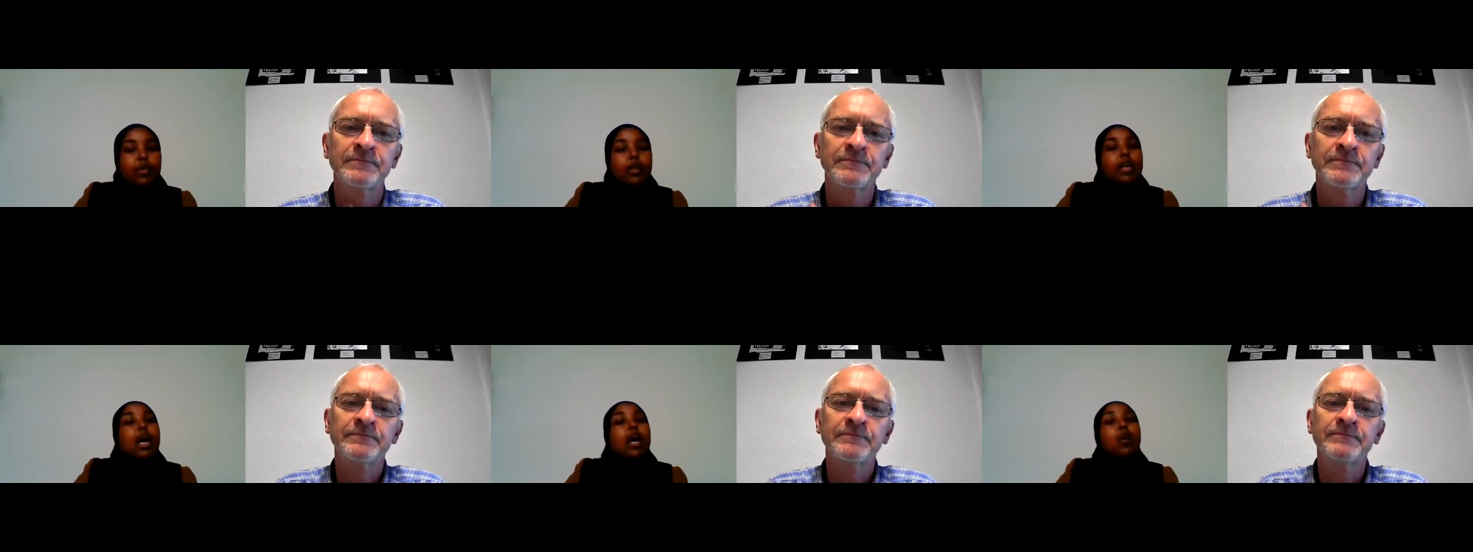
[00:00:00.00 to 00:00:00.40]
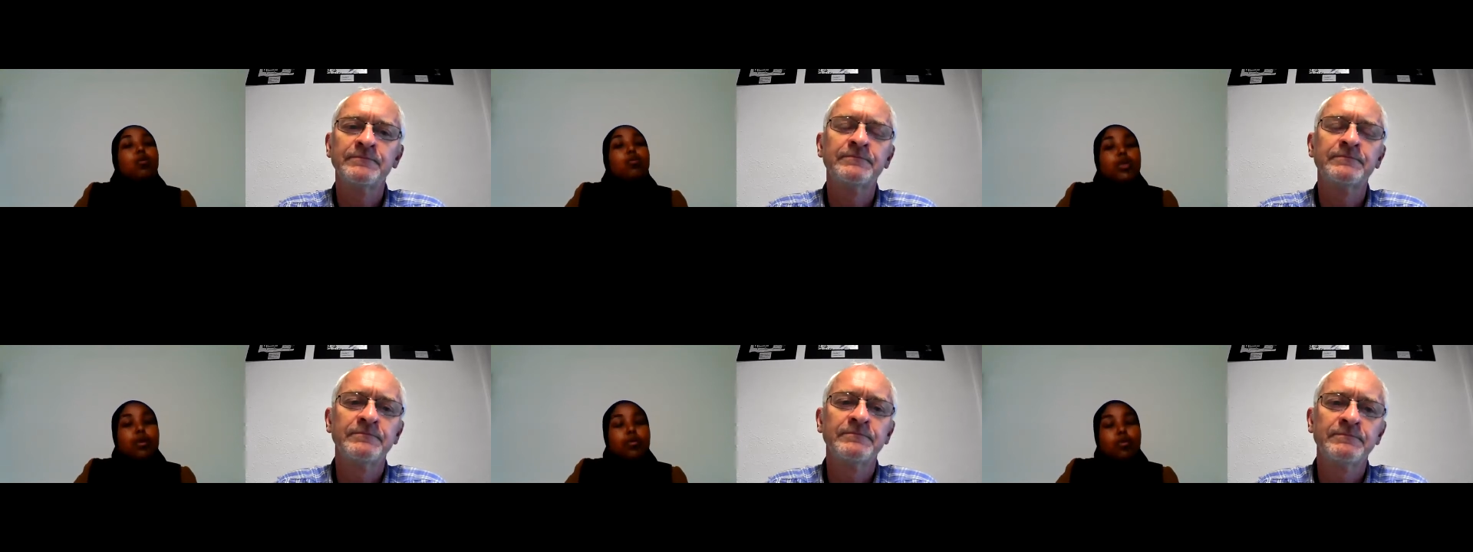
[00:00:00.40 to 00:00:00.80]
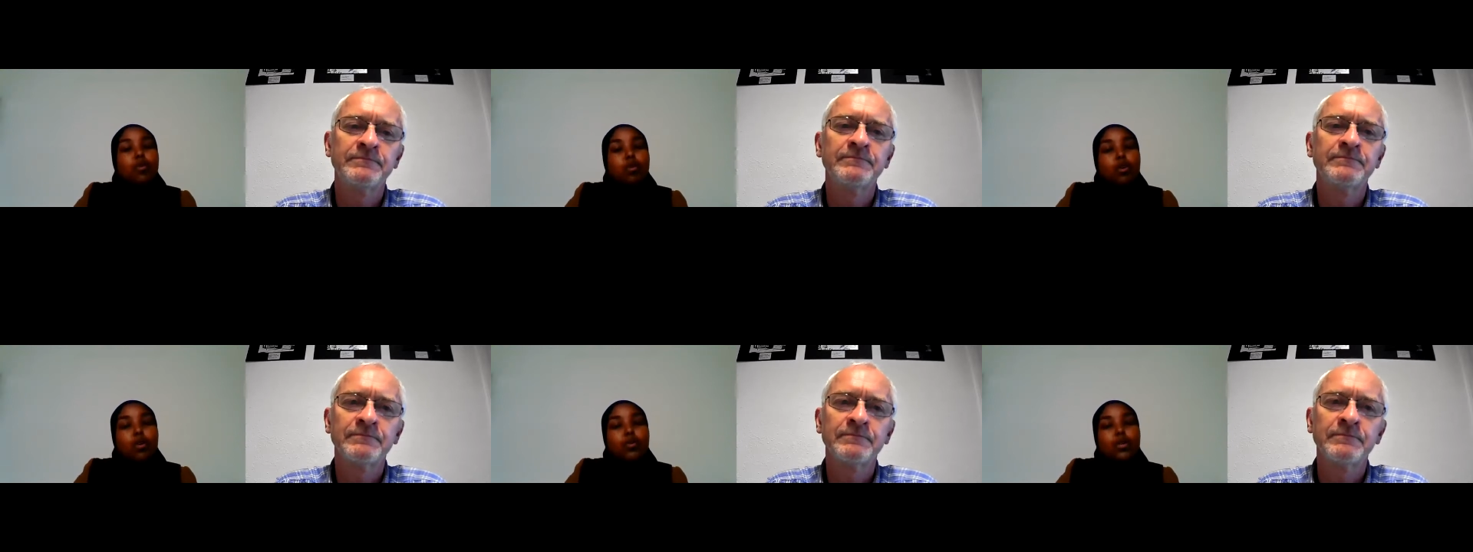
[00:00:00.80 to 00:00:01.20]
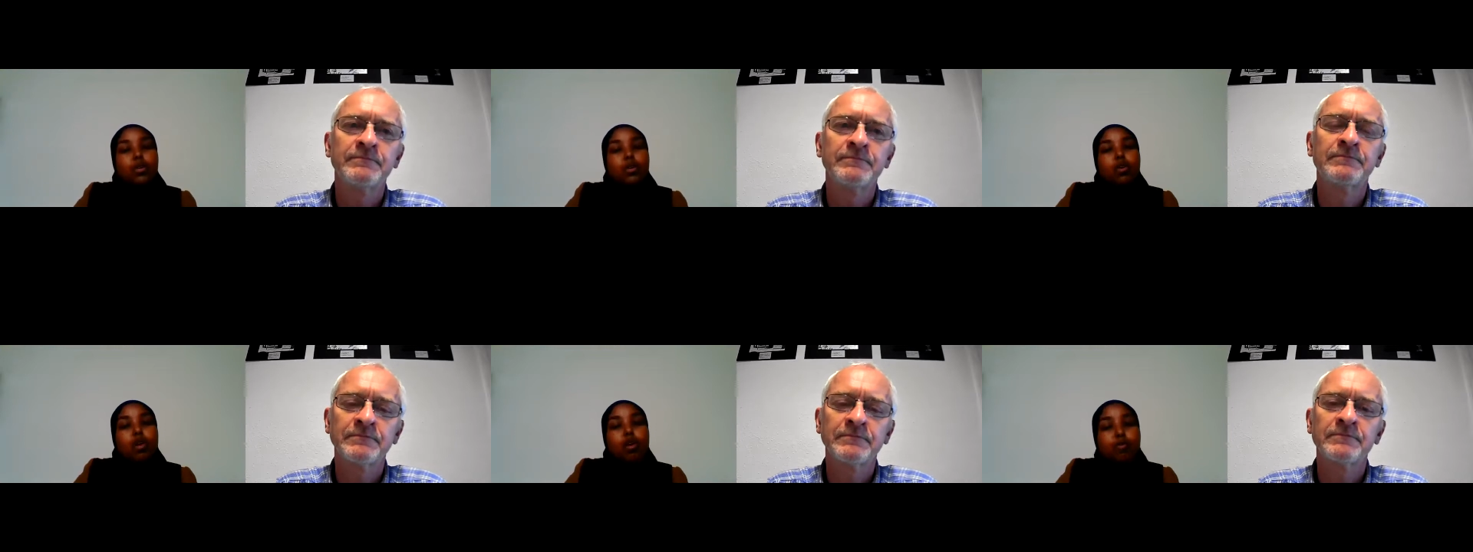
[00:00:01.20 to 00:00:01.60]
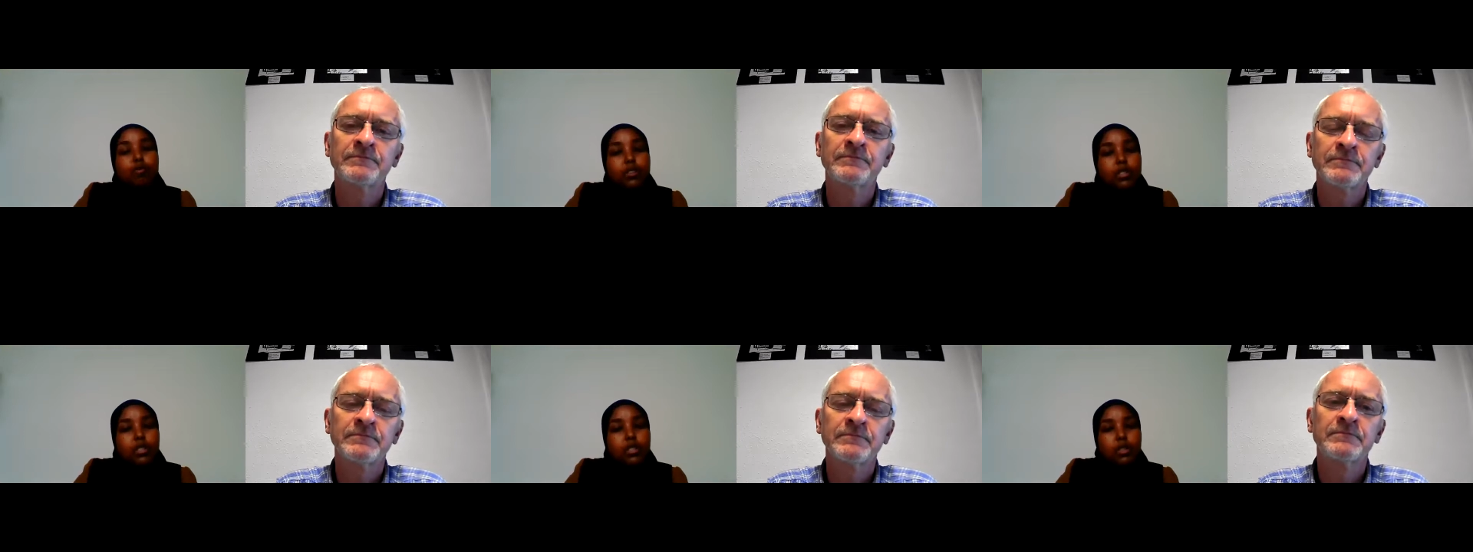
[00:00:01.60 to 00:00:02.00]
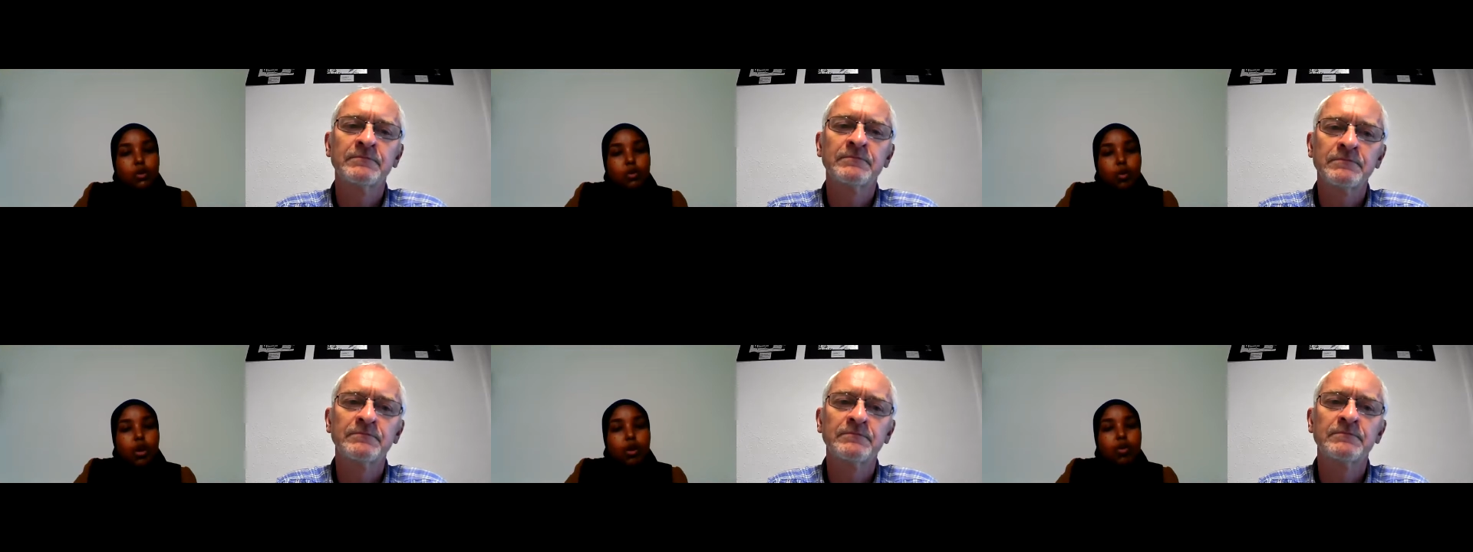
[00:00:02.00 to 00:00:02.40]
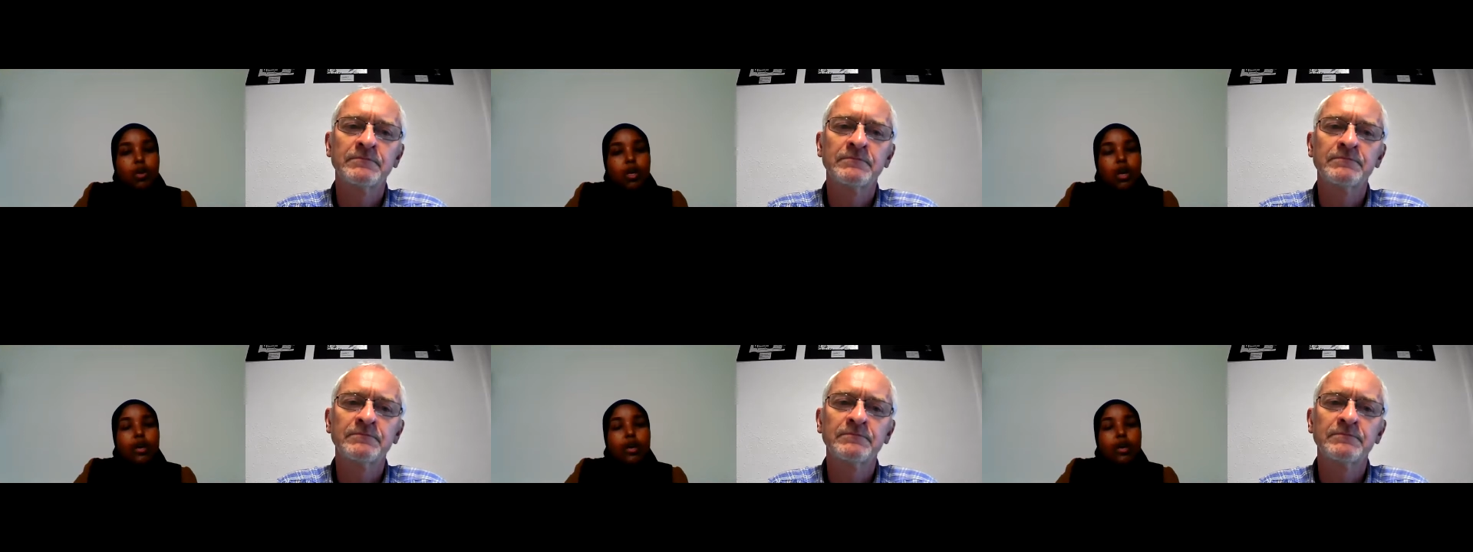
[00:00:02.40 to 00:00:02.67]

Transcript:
Speaker 1: and how they've grown in confidence as well,